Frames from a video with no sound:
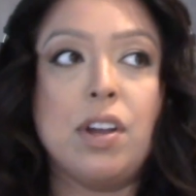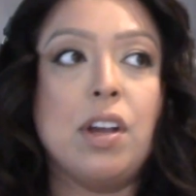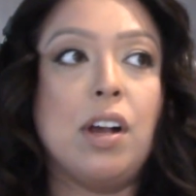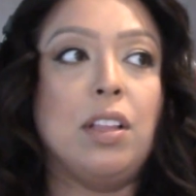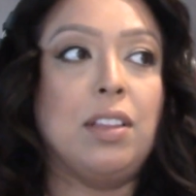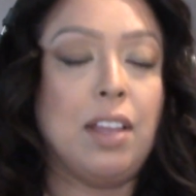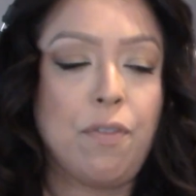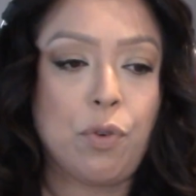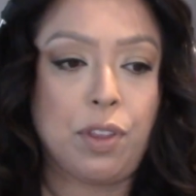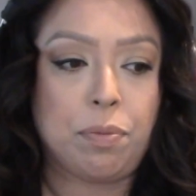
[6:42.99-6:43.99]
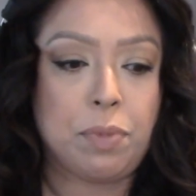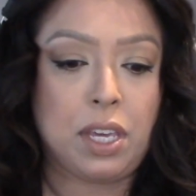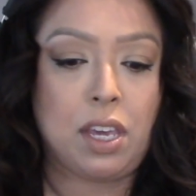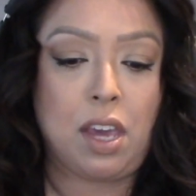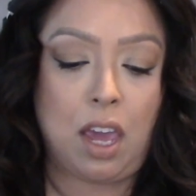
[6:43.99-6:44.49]
live with
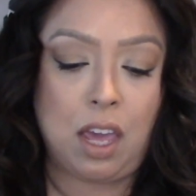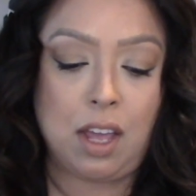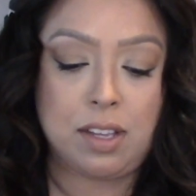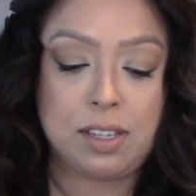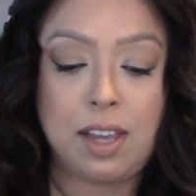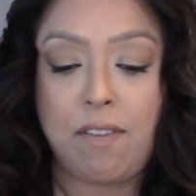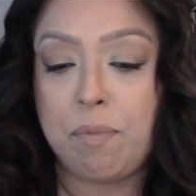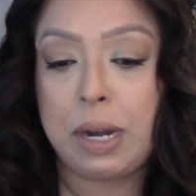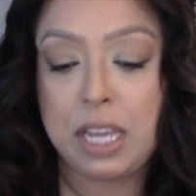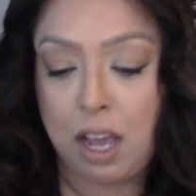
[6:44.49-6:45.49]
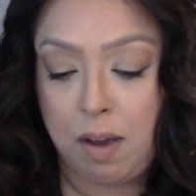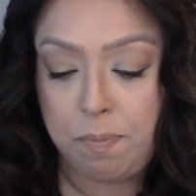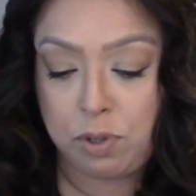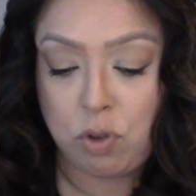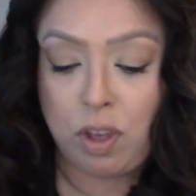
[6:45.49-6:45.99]
me, and save money up
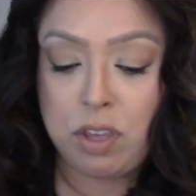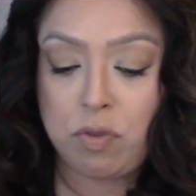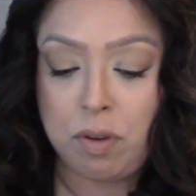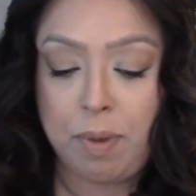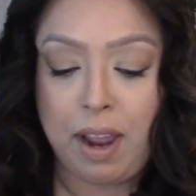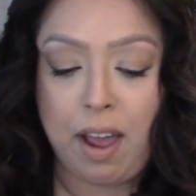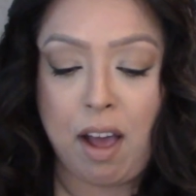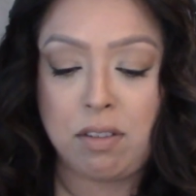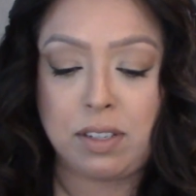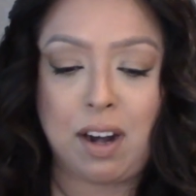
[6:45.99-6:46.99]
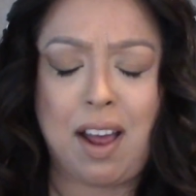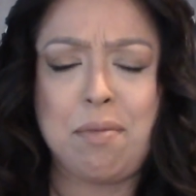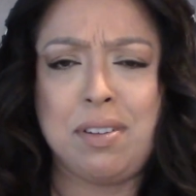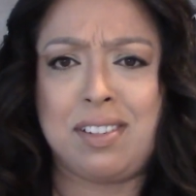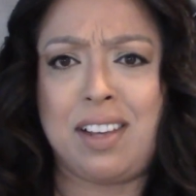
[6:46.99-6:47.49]
so that you can buy a house. And I
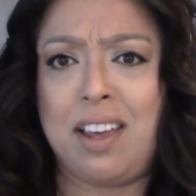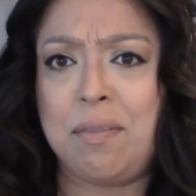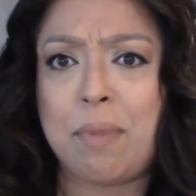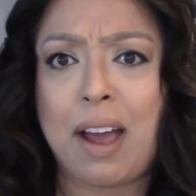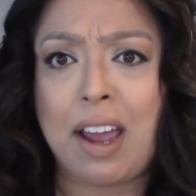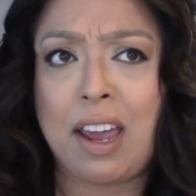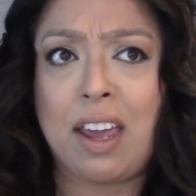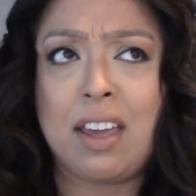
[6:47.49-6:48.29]
was in my